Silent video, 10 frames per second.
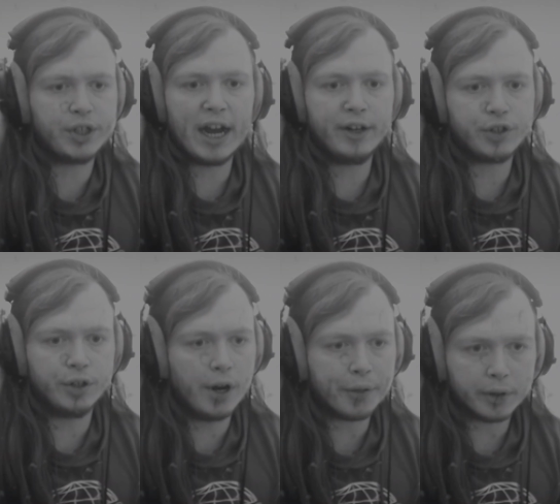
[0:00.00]
died to
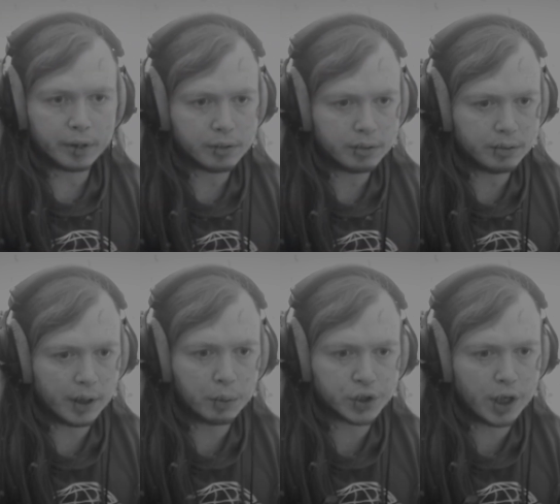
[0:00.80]
nothing.
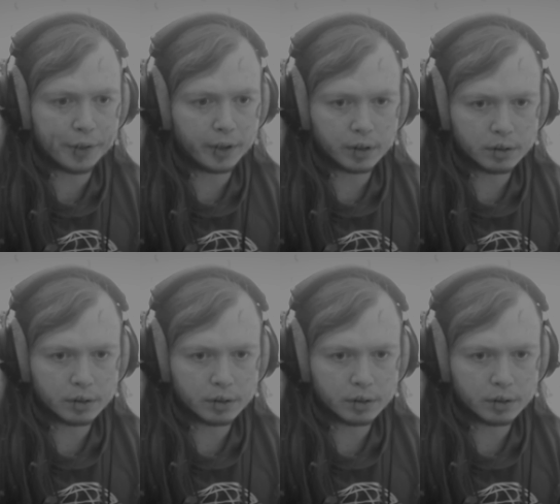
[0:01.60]
There was nothing.